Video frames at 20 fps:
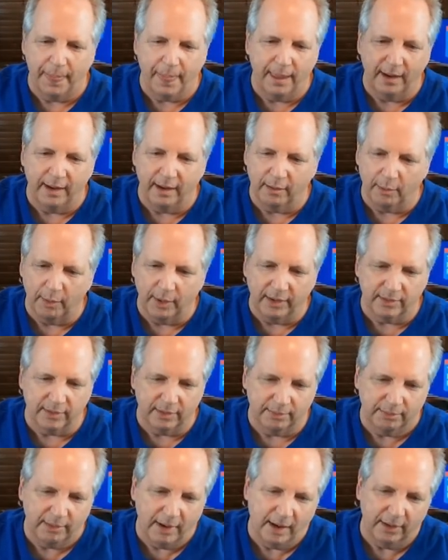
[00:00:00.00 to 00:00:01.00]
Airways are
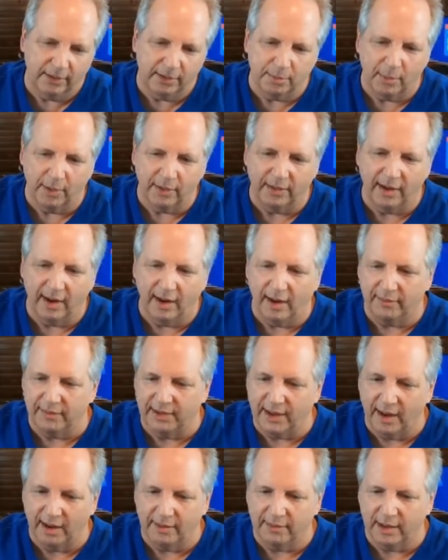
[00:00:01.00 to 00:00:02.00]
kind of smart to have in
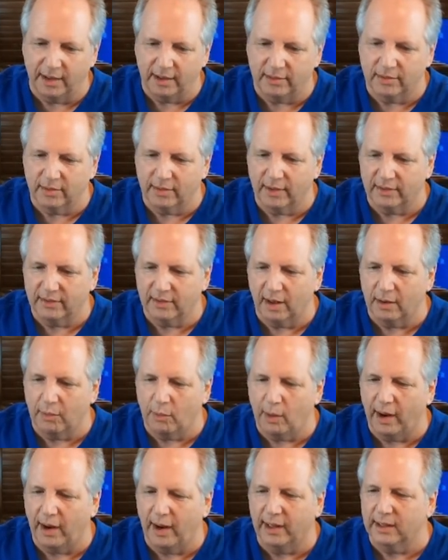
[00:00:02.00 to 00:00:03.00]
Navigate, so that's kind of
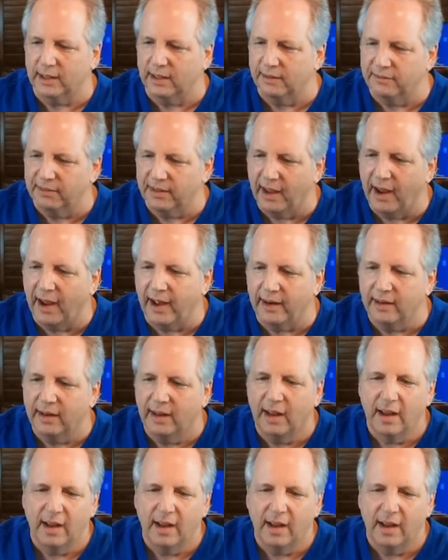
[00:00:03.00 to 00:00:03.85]
why I leave that.